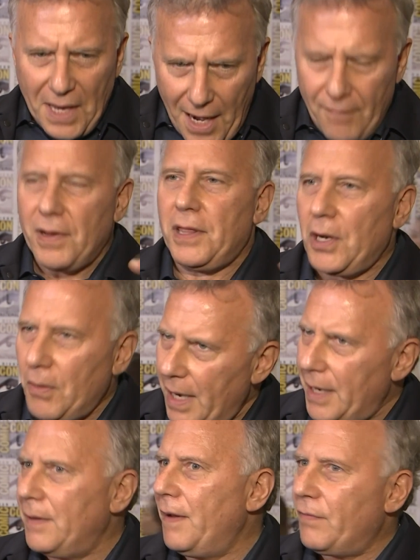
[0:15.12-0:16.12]
everything
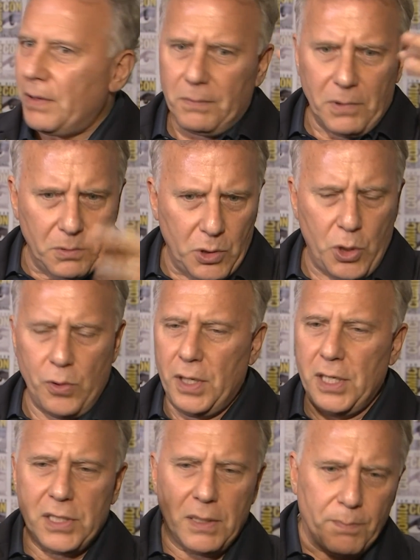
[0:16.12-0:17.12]
great, and every
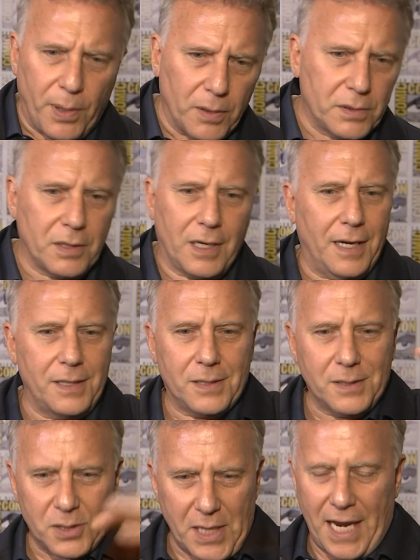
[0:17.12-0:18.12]
Goonies and Poltergeist
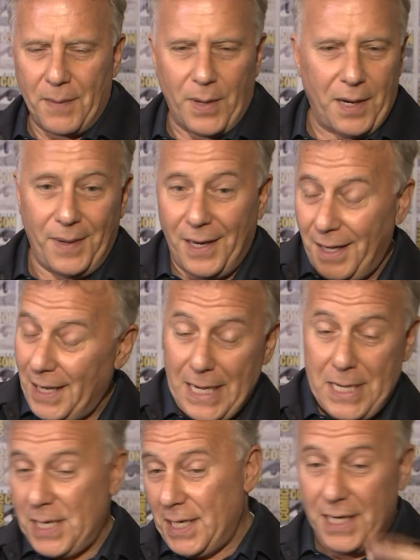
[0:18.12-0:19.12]
and Stand By Me and
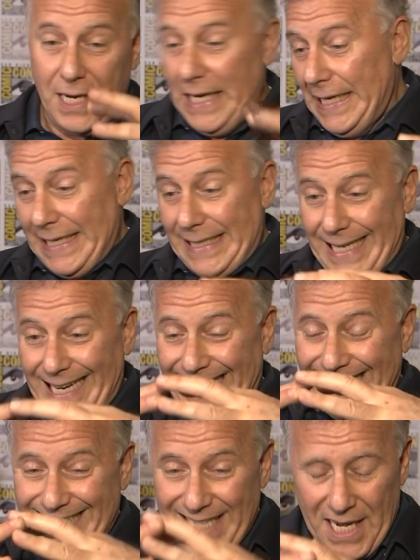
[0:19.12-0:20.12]
E.T. It's like
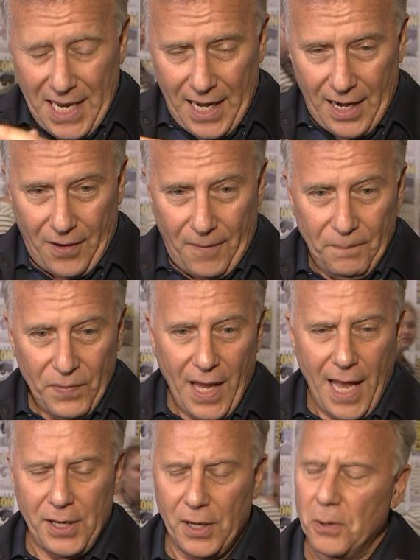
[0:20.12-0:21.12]
it's in there,
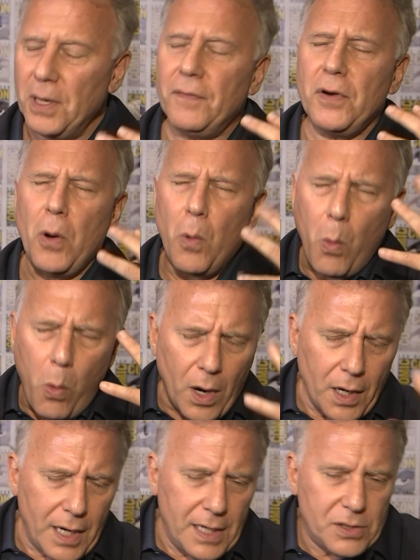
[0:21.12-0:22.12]
and you don't even know
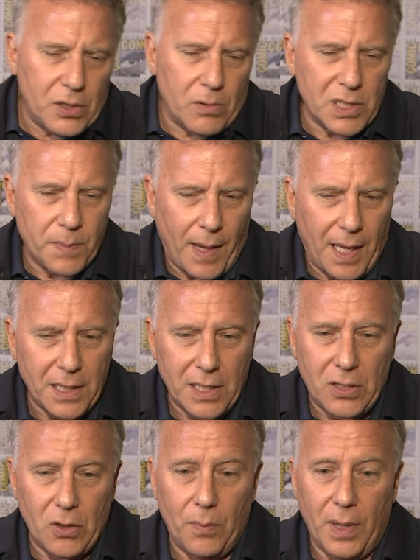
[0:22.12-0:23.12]
what it is you're responding
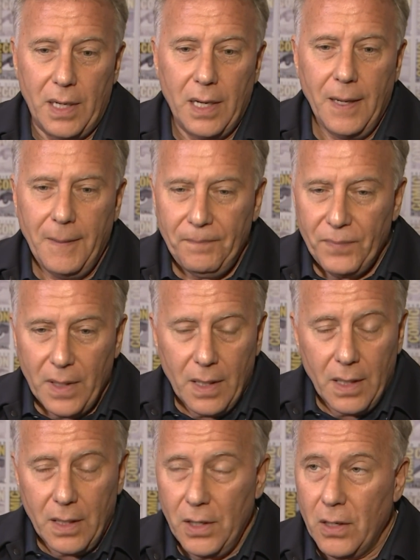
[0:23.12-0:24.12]
to, but
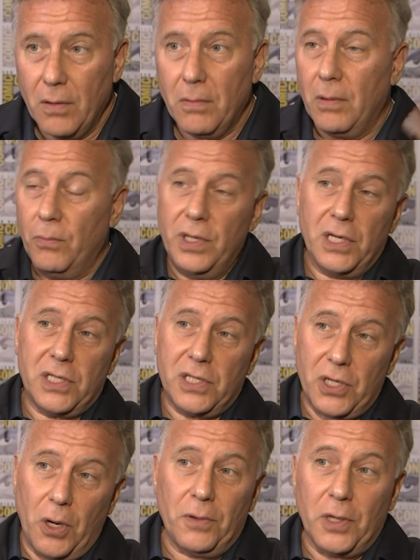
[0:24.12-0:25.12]
you know, we just
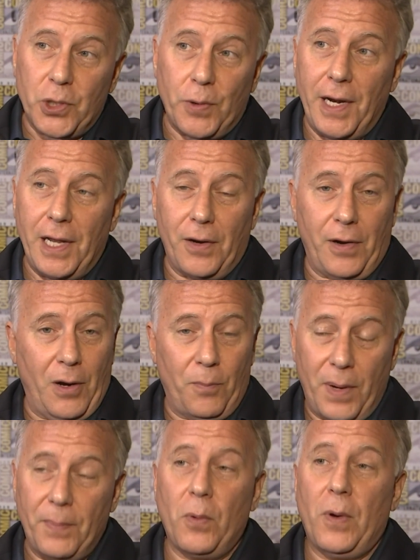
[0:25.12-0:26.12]
showed the trailer here and
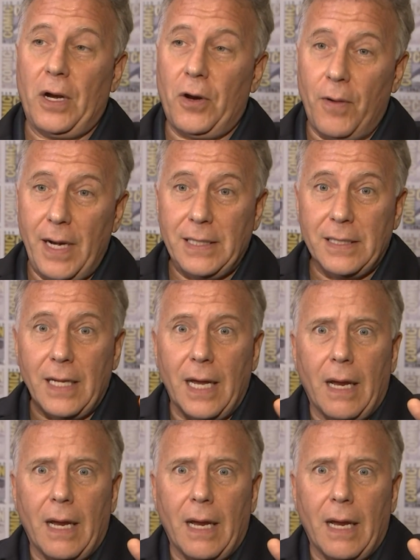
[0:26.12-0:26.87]
people went crazy. It's like,